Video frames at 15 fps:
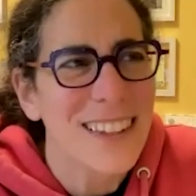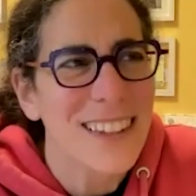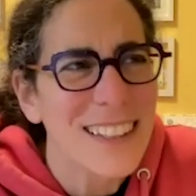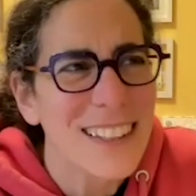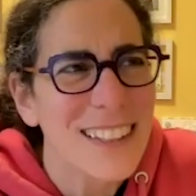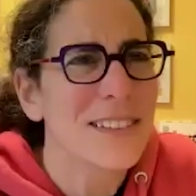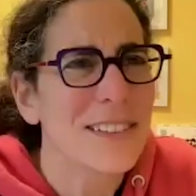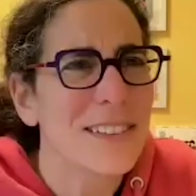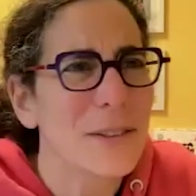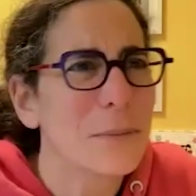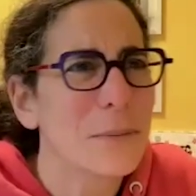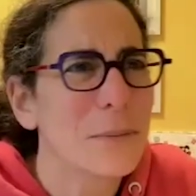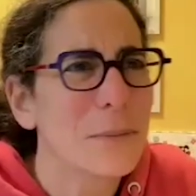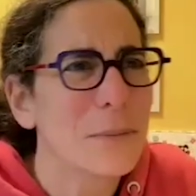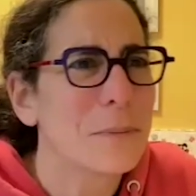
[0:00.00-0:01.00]
When you
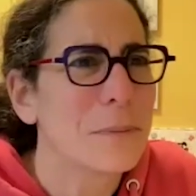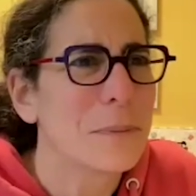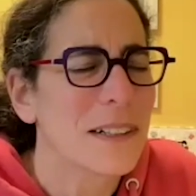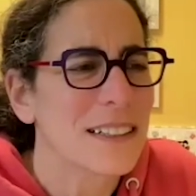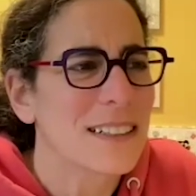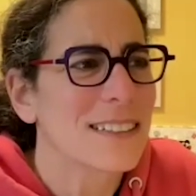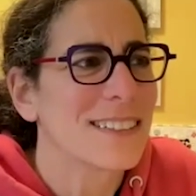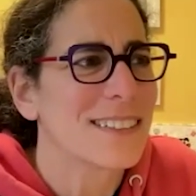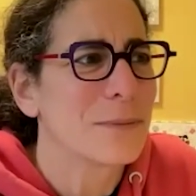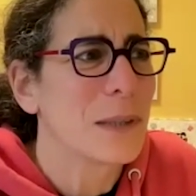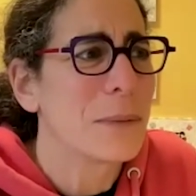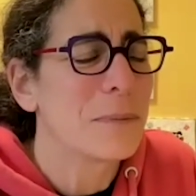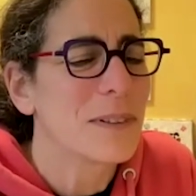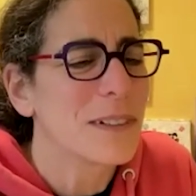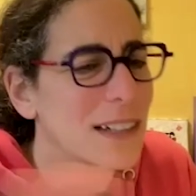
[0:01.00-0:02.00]
do books,
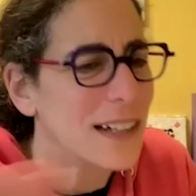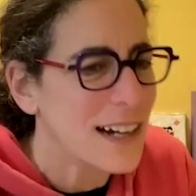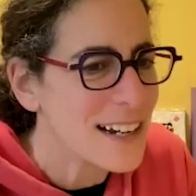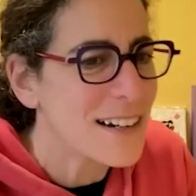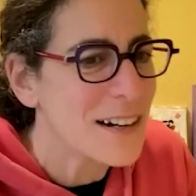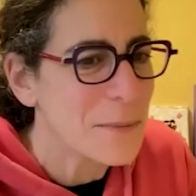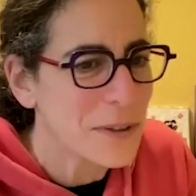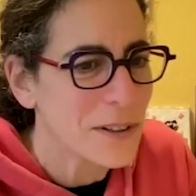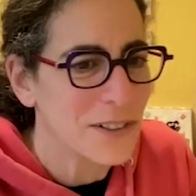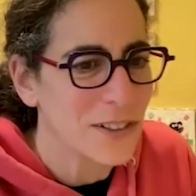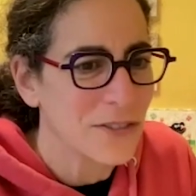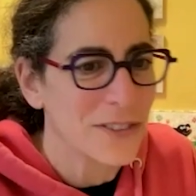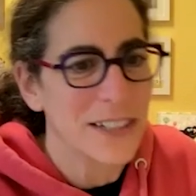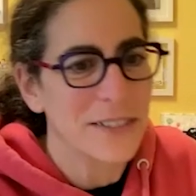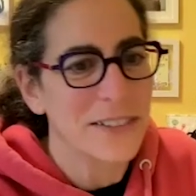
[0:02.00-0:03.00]
people kind of approach
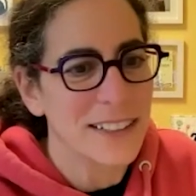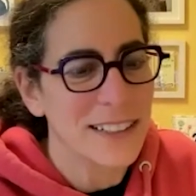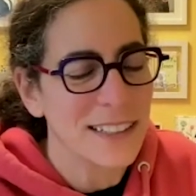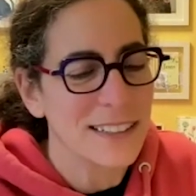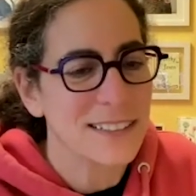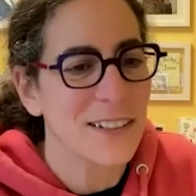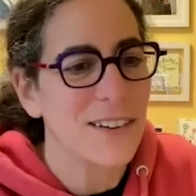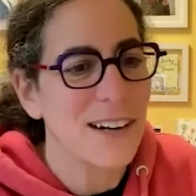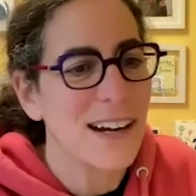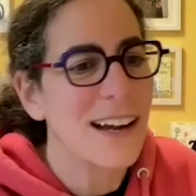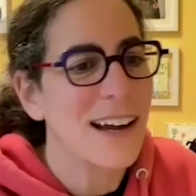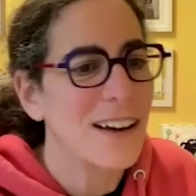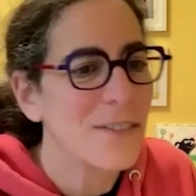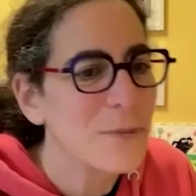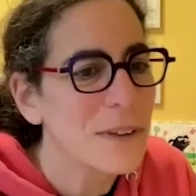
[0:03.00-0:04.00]
you frequently. So I
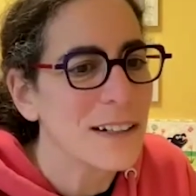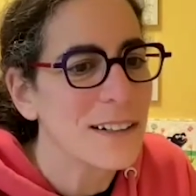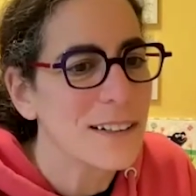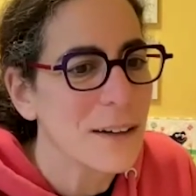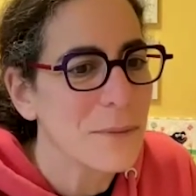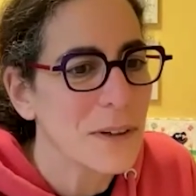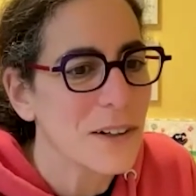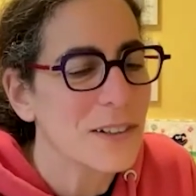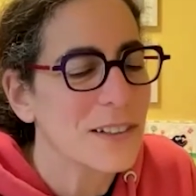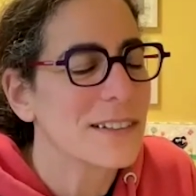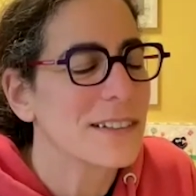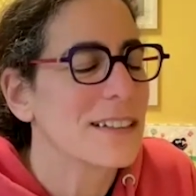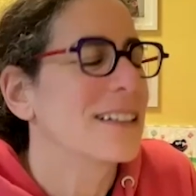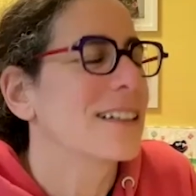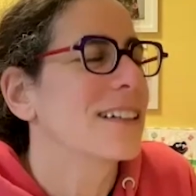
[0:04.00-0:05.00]
have been approached.